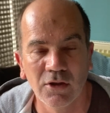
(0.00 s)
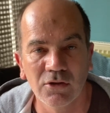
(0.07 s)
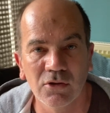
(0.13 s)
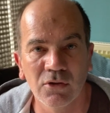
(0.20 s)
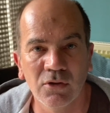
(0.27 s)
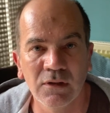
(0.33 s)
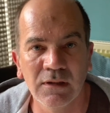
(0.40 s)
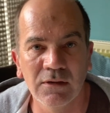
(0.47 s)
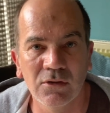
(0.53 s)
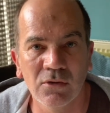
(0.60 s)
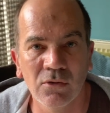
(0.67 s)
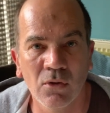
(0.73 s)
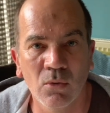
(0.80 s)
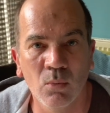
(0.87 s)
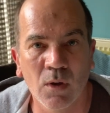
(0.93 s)
So you need to
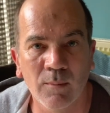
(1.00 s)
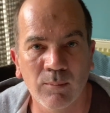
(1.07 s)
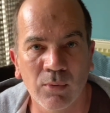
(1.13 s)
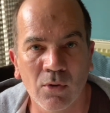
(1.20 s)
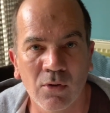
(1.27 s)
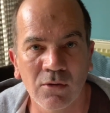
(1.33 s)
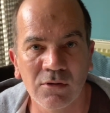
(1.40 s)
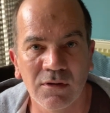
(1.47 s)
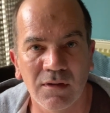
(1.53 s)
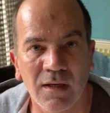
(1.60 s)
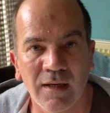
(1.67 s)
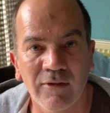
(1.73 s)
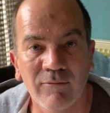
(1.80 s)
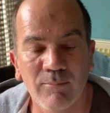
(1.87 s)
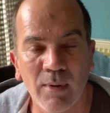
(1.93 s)
know what plants
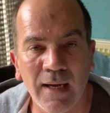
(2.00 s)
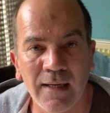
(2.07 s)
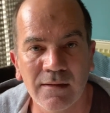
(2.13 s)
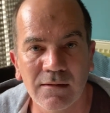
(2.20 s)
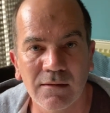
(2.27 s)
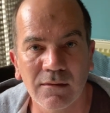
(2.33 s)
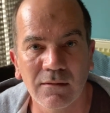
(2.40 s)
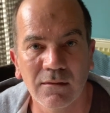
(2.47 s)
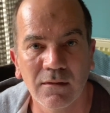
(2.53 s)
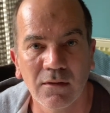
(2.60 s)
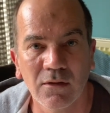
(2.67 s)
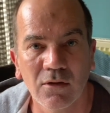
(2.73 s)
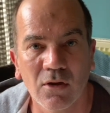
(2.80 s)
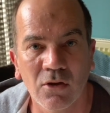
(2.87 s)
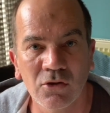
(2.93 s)
thrive best
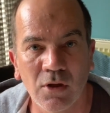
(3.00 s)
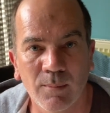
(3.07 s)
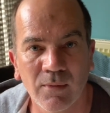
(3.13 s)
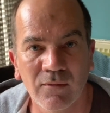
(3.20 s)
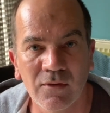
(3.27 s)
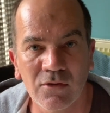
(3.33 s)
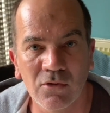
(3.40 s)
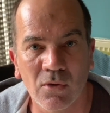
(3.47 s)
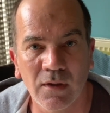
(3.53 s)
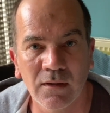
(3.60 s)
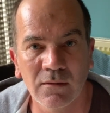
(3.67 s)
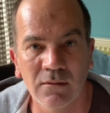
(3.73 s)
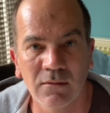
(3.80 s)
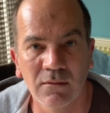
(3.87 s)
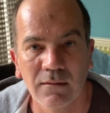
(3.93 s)
on top of the
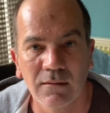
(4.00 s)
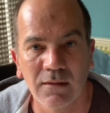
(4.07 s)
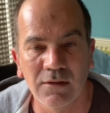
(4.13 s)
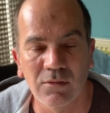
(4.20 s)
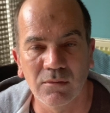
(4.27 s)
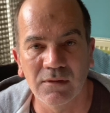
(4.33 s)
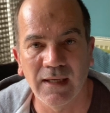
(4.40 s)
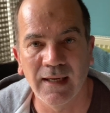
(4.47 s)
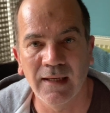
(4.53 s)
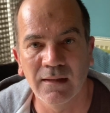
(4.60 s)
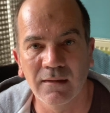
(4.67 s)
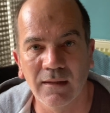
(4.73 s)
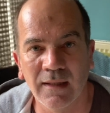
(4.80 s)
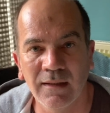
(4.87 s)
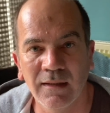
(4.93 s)
soil. This will
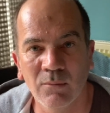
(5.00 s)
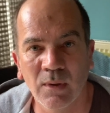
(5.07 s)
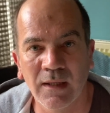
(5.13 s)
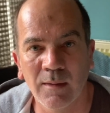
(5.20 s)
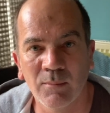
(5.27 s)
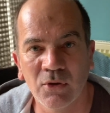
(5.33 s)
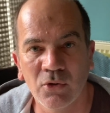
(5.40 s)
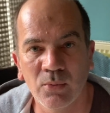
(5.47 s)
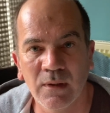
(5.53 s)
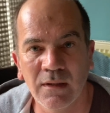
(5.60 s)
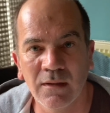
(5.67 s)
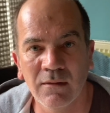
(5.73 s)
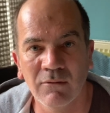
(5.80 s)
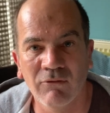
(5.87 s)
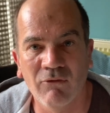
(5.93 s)
take anywhere
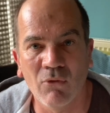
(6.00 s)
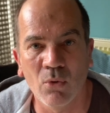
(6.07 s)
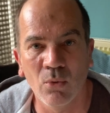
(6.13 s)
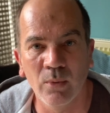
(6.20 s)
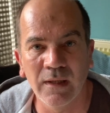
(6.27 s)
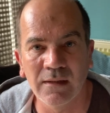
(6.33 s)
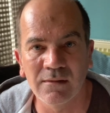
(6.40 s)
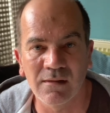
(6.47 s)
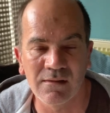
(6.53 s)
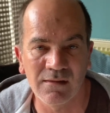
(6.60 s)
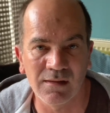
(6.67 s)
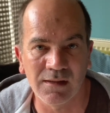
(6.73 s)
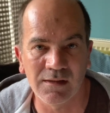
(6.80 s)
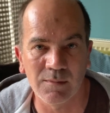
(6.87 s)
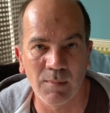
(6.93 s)
between 4 weeks and
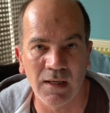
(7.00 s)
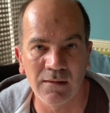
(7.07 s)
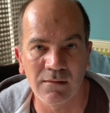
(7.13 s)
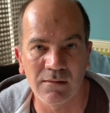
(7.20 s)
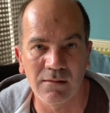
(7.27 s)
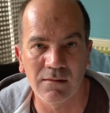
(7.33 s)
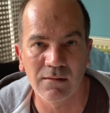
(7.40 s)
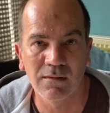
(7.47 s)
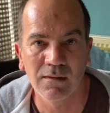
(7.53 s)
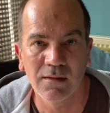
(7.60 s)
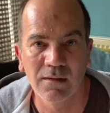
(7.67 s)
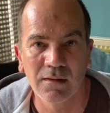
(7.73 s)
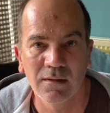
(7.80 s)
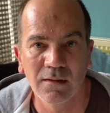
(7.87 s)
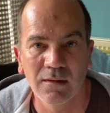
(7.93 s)
6 months,
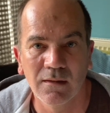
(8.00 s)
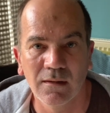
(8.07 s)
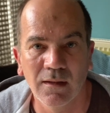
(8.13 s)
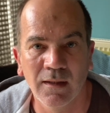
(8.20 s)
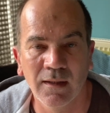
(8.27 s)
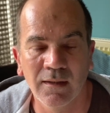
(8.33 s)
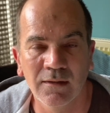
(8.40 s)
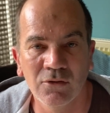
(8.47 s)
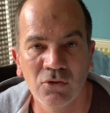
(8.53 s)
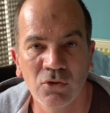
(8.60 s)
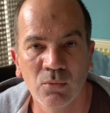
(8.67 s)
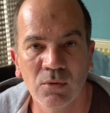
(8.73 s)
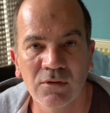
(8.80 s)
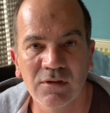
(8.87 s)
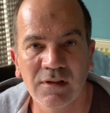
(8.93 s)
and
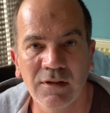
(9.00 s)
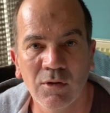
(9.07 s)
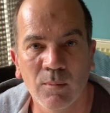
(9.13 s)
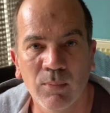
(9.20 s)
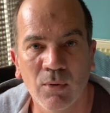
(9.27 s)
you will see your